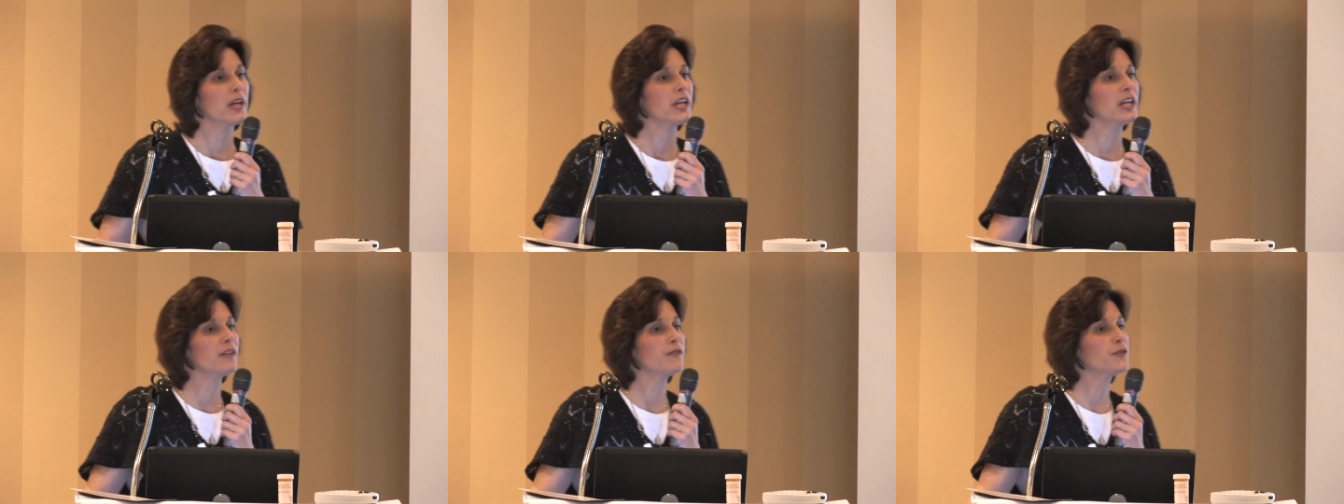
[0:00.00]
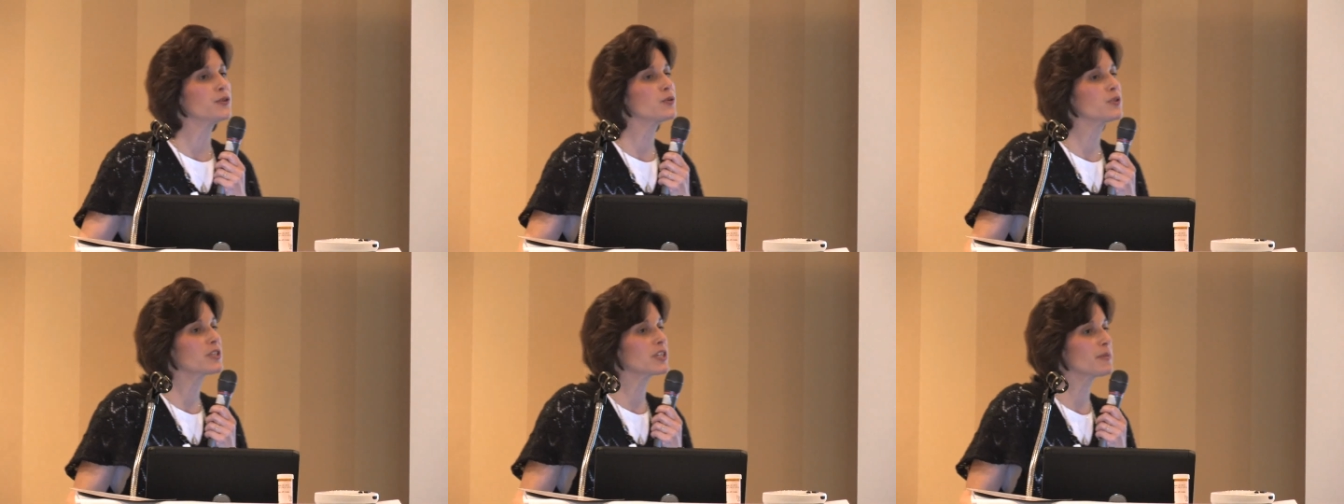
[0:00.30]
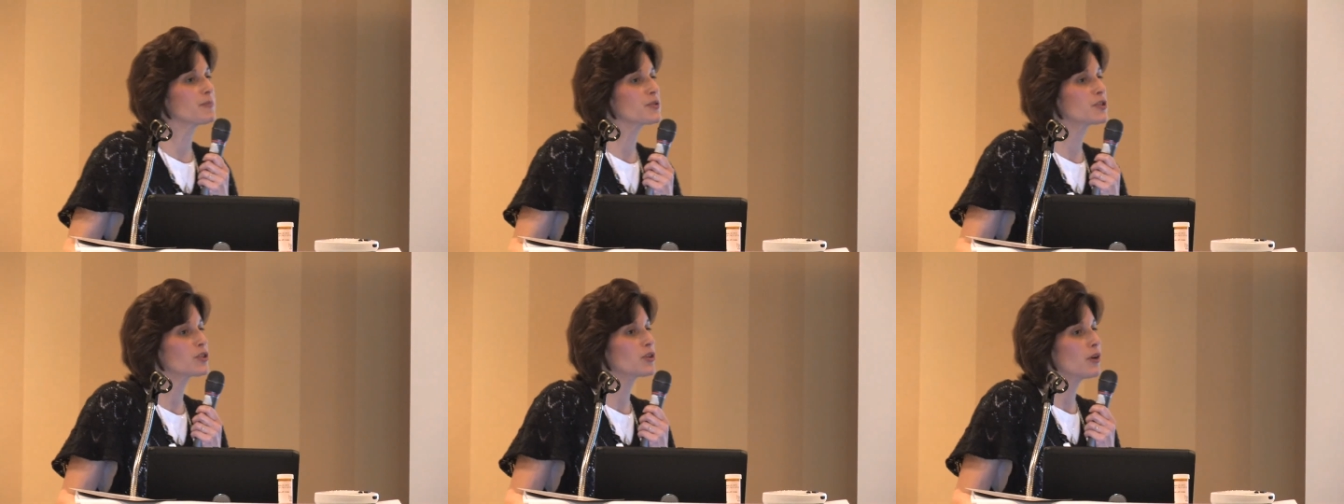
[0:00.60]
If you
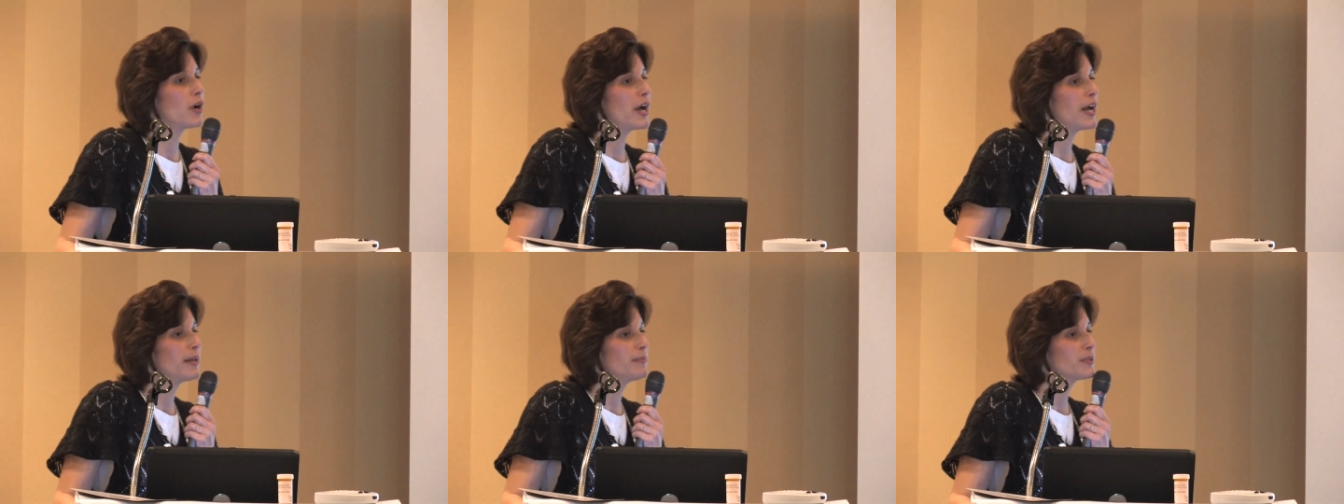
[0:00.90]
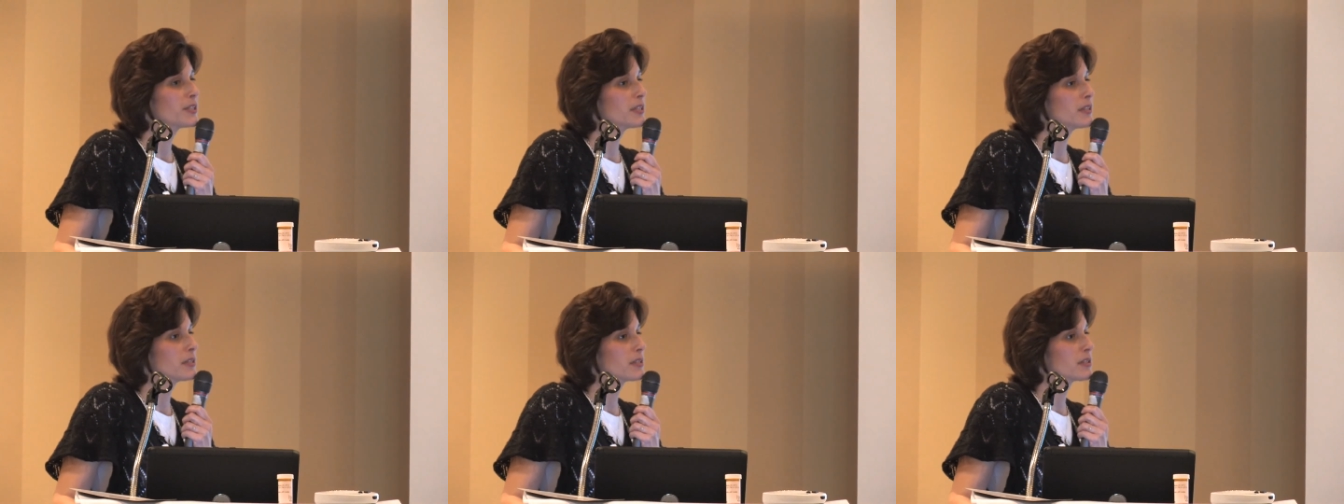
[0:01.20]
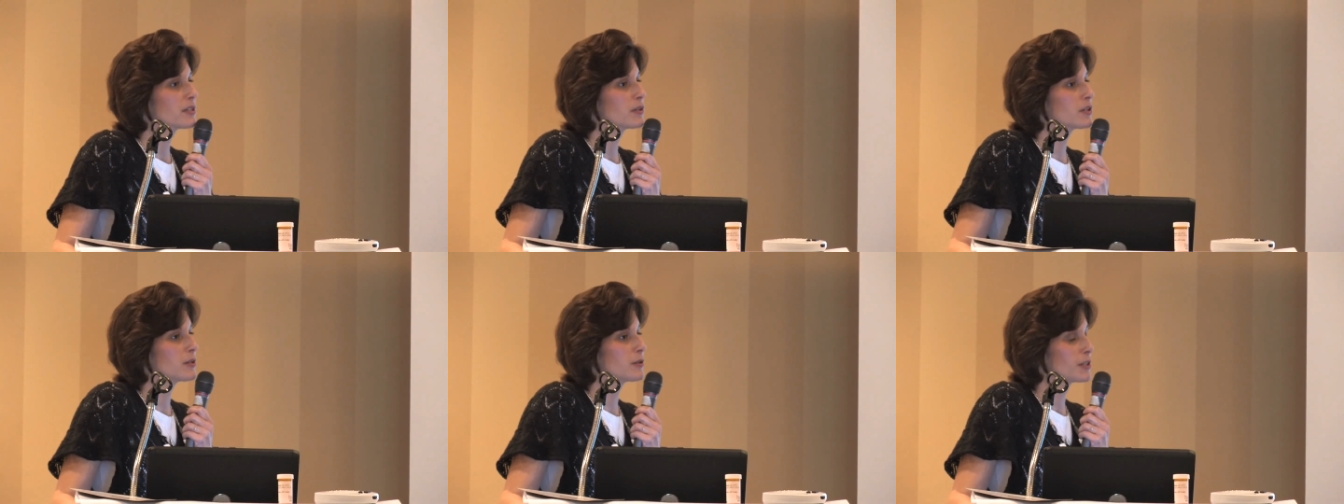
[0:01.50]
subscribe to the
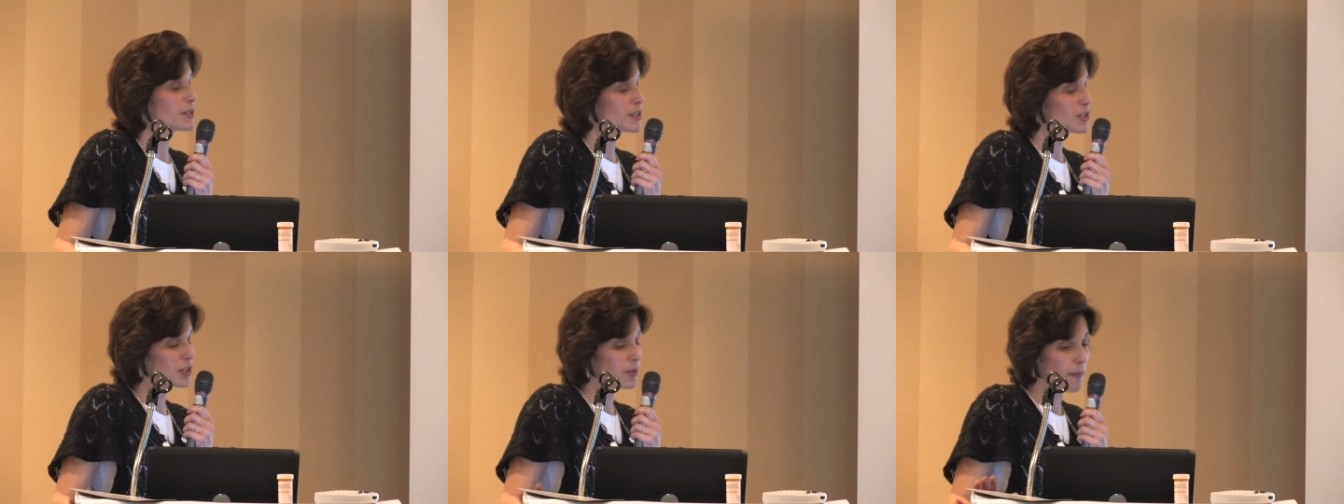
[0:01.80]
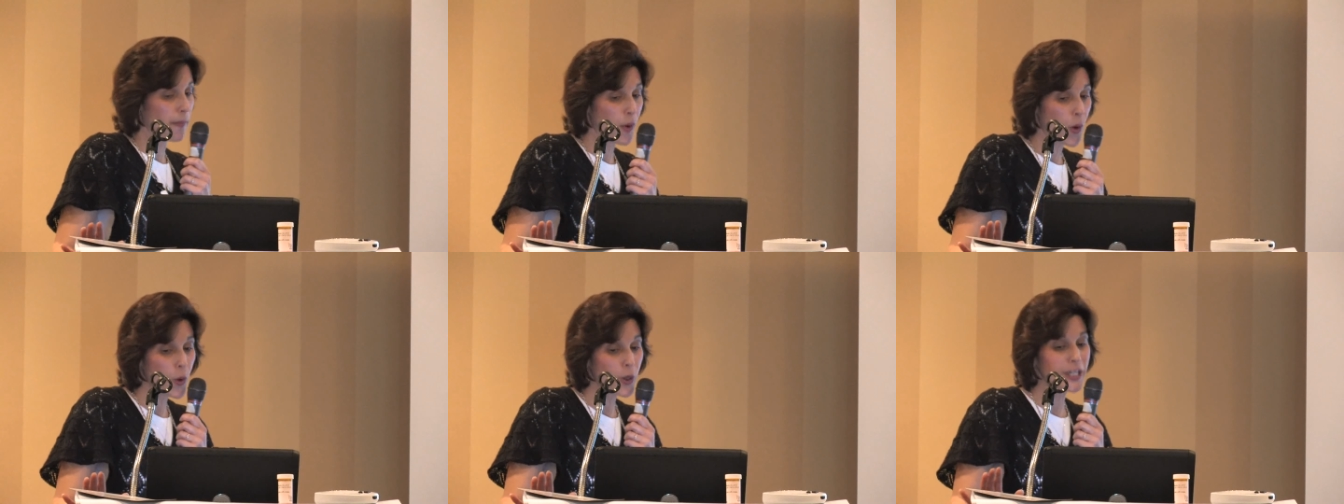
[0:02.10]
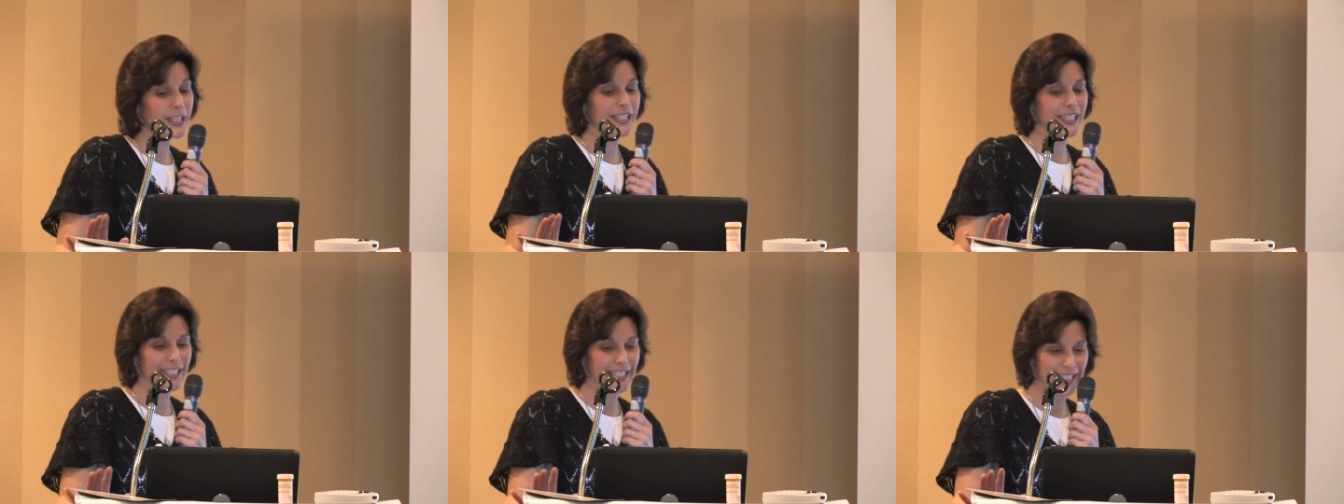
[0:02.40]

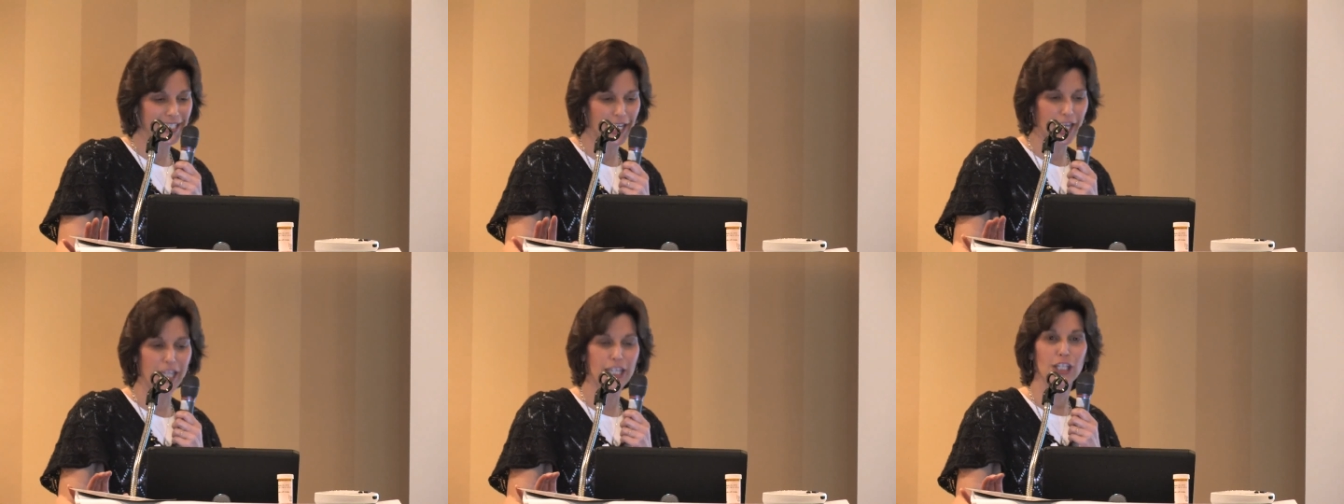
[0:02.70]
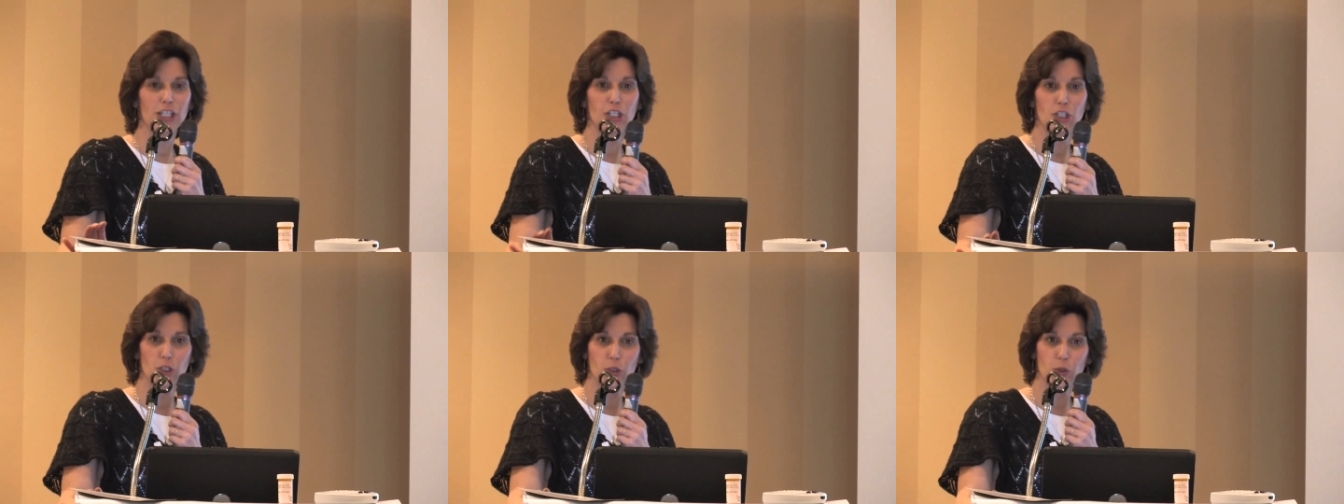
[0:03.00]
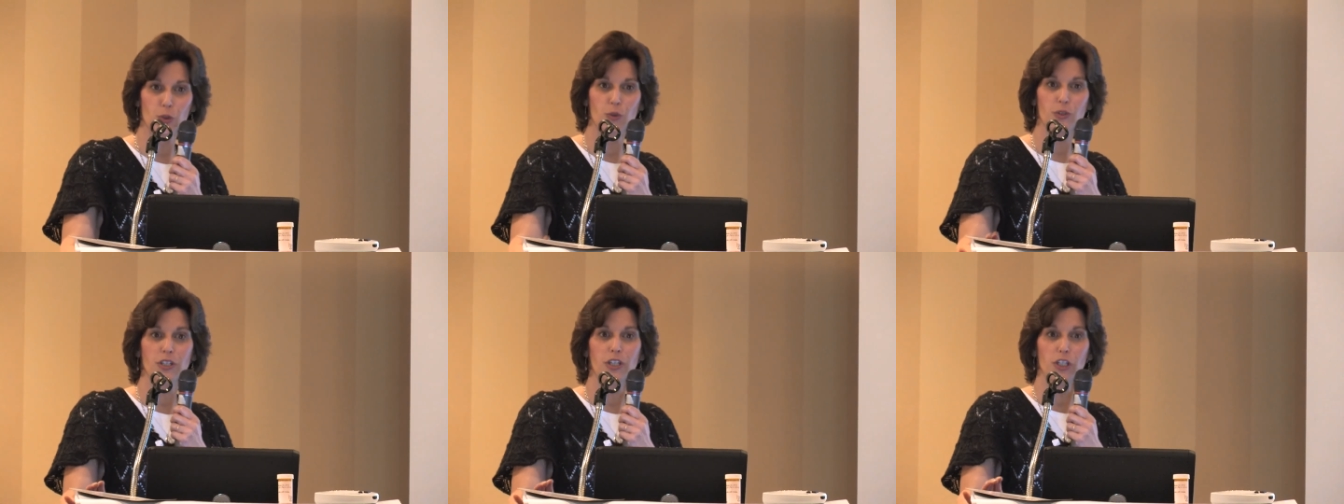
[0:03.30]
support site
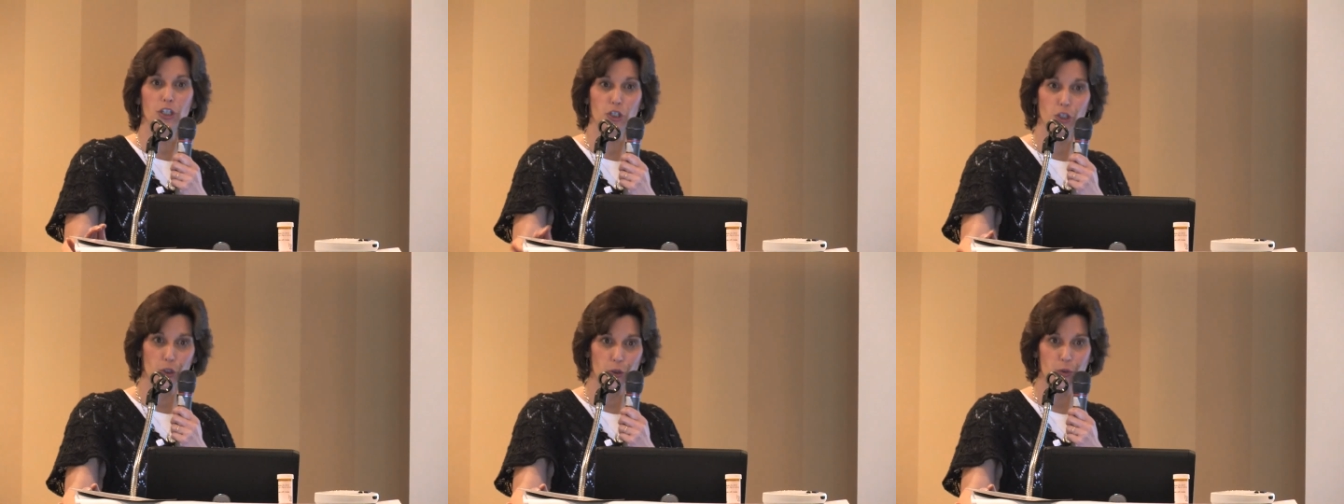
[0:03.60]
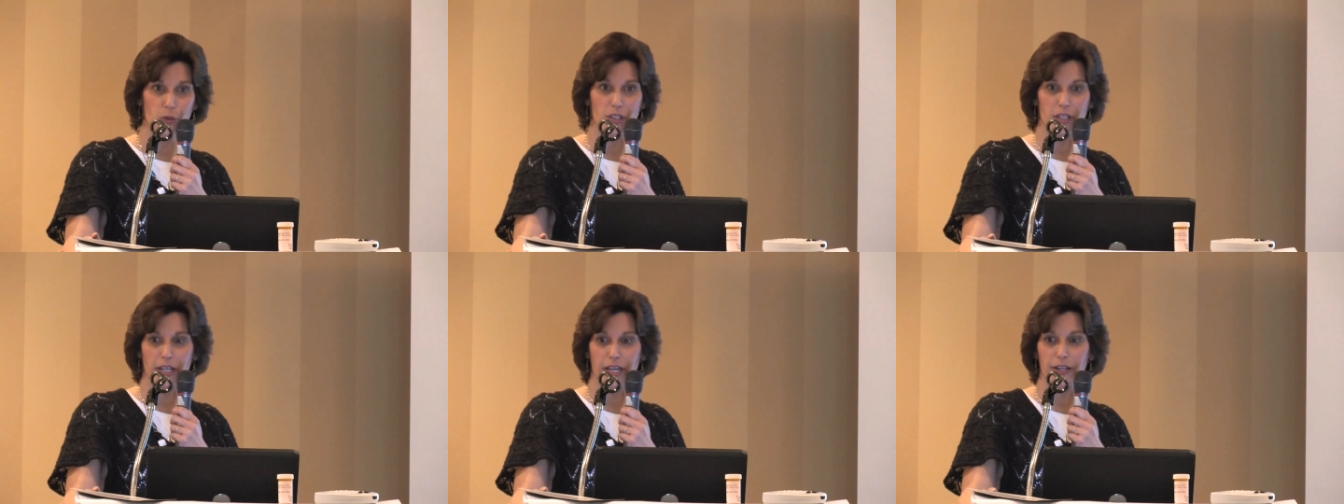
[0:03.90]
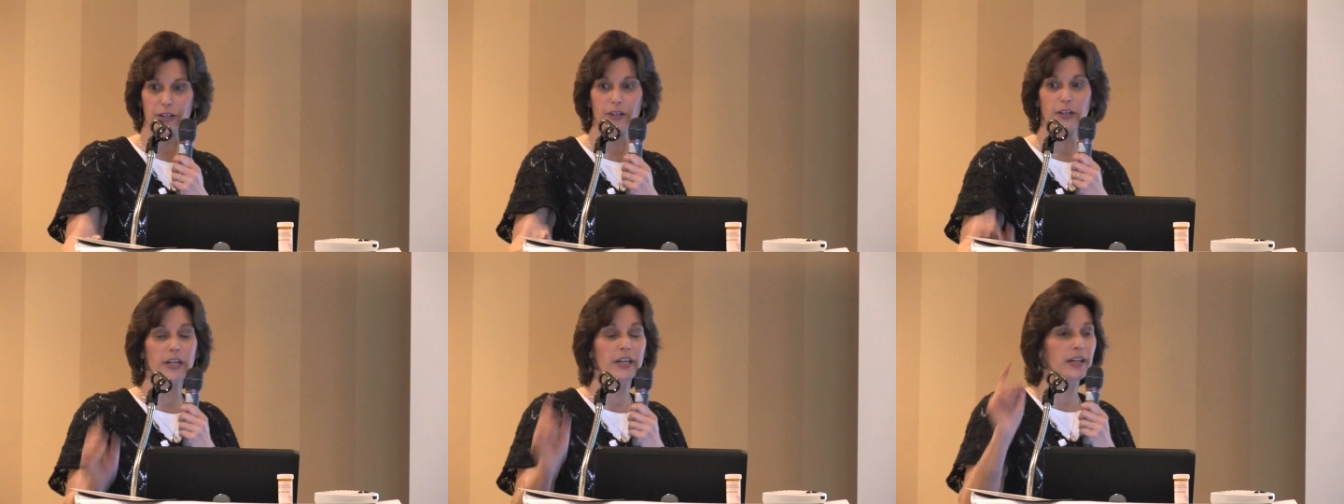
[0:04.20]

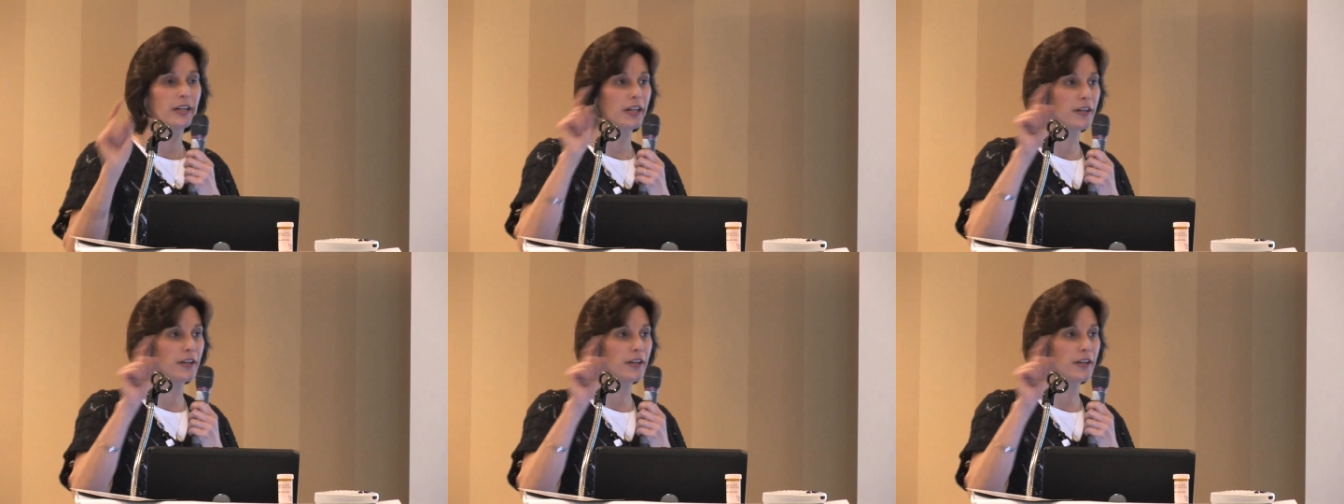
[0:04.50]
newsletter,